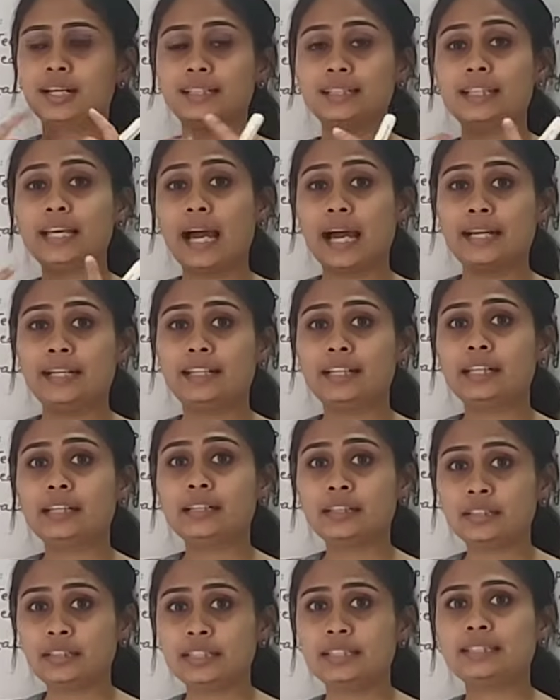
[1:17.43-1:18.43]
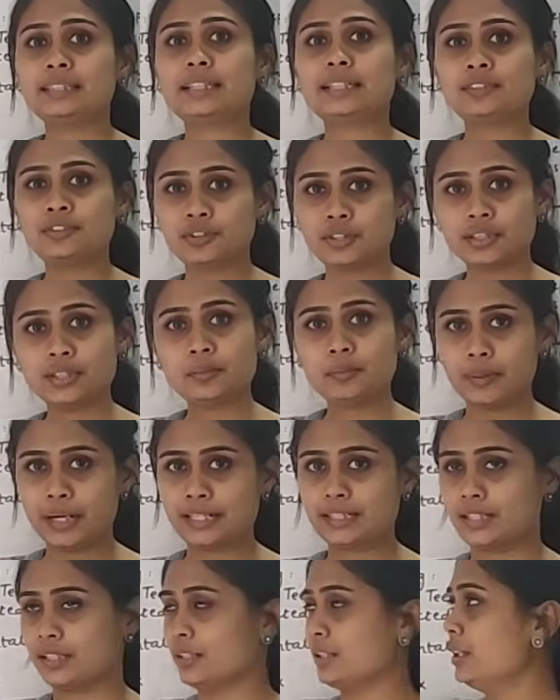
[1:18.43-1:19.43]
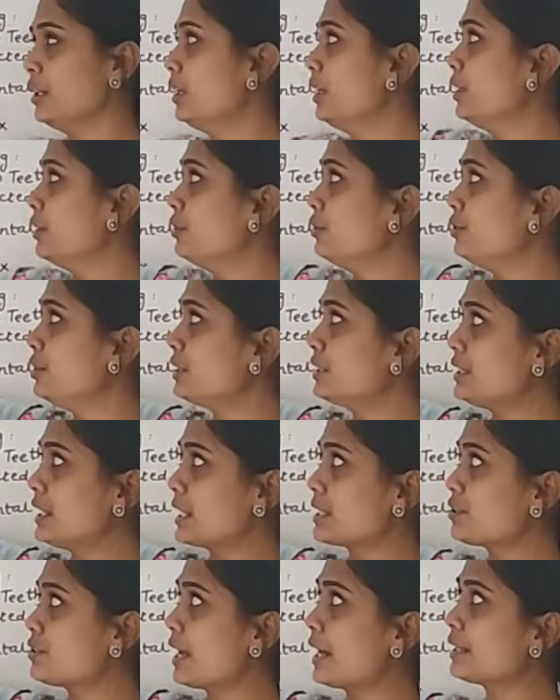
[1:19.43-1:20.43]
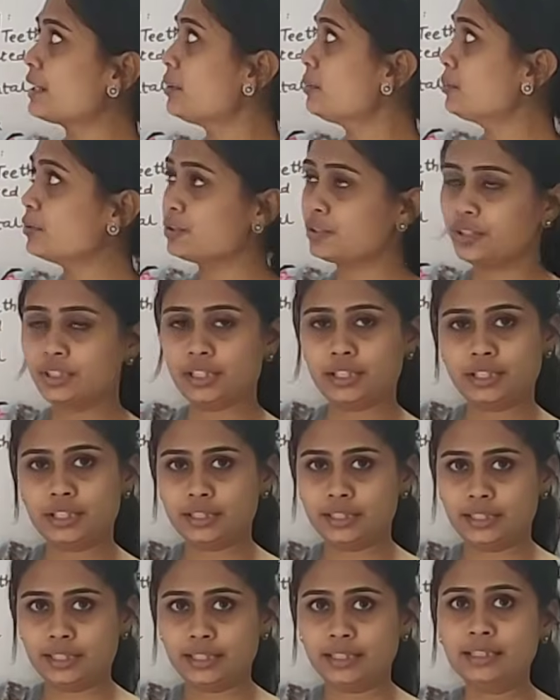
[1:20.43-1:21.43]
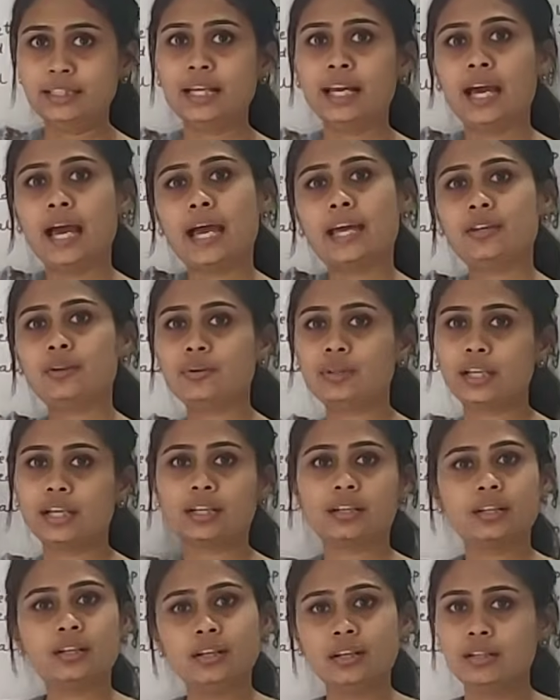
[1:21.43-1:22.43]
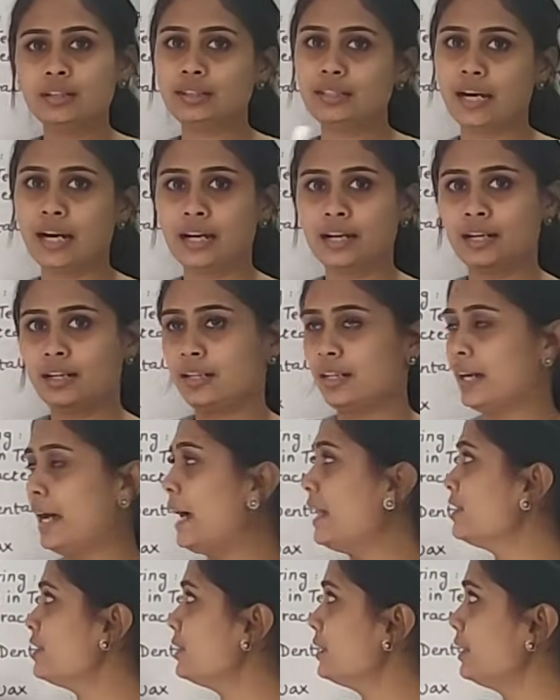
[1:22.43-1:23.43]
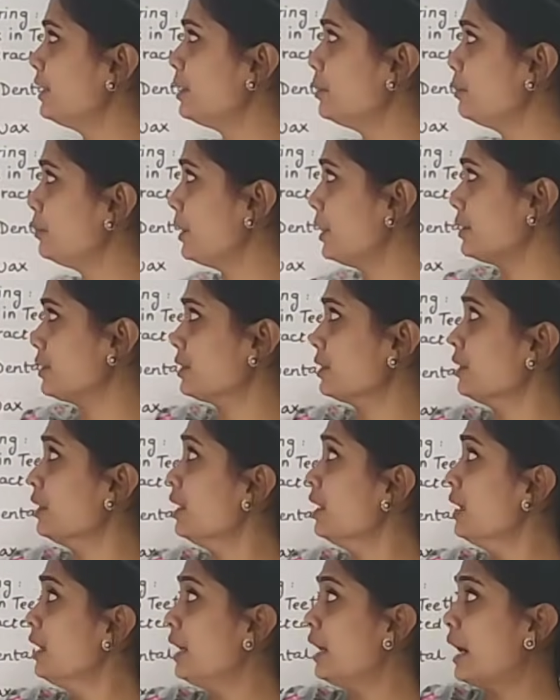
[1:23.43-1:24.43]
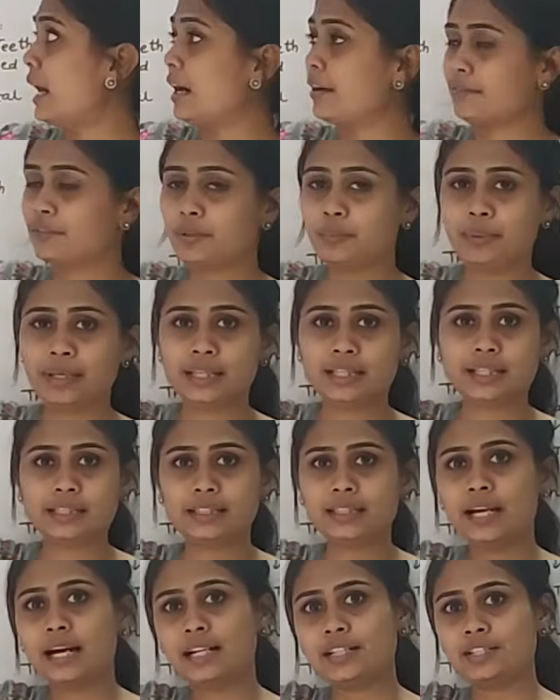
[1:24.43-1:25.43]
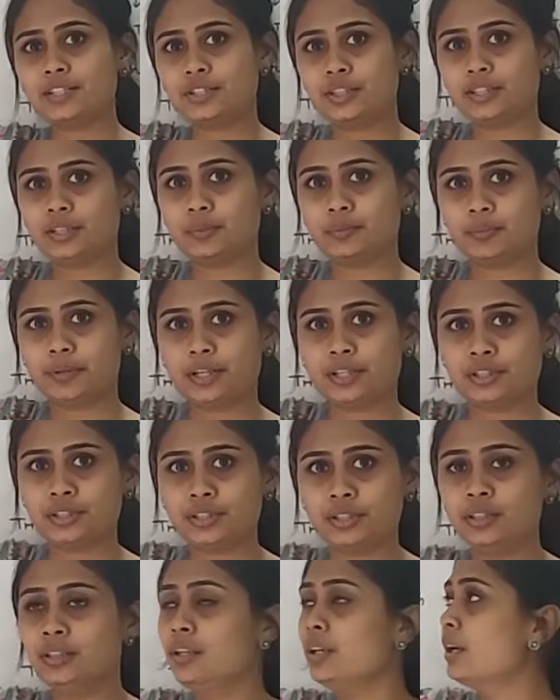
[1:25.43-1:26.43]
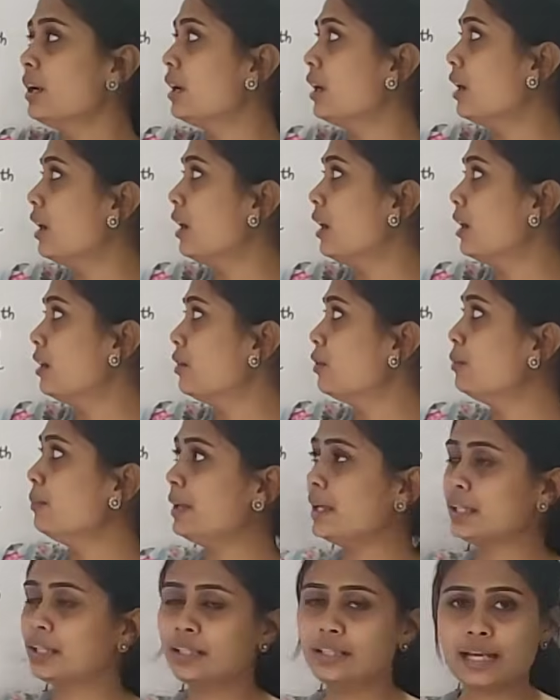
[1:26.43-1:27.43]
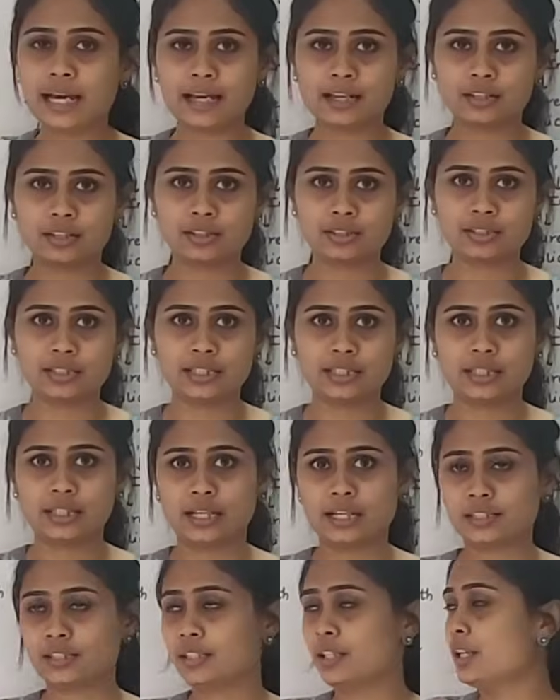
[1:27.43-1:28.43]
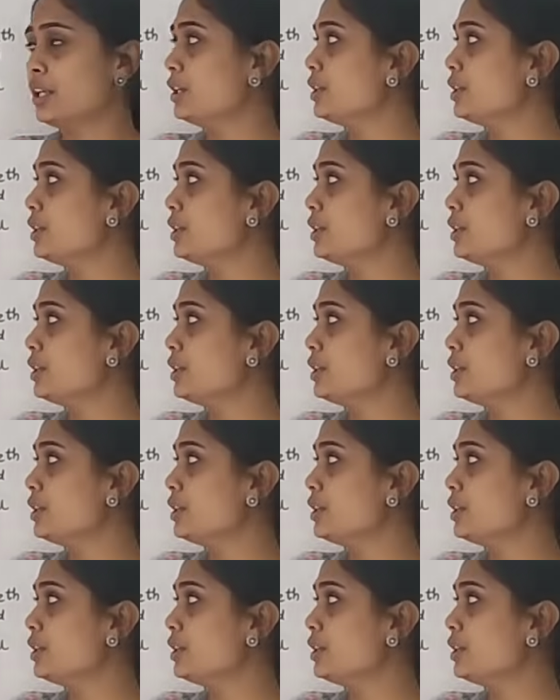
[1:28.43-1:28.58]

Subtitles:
The anterior teeth are still present. You just extract the posterior teeth and you take a alginate impression. After making the alginate impression, you'll make a diagnostic cast.